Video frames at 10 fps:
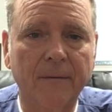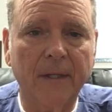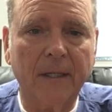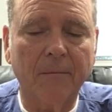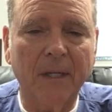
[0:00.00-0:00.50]

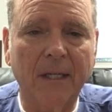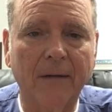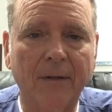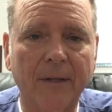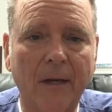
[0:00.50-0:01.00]
that can be
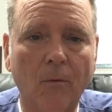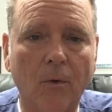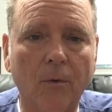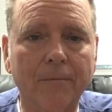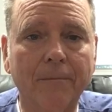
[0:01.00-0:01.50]
given that
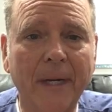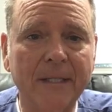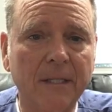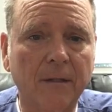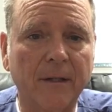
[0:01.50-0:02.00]
will
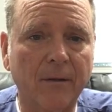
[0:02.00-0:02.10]
basically,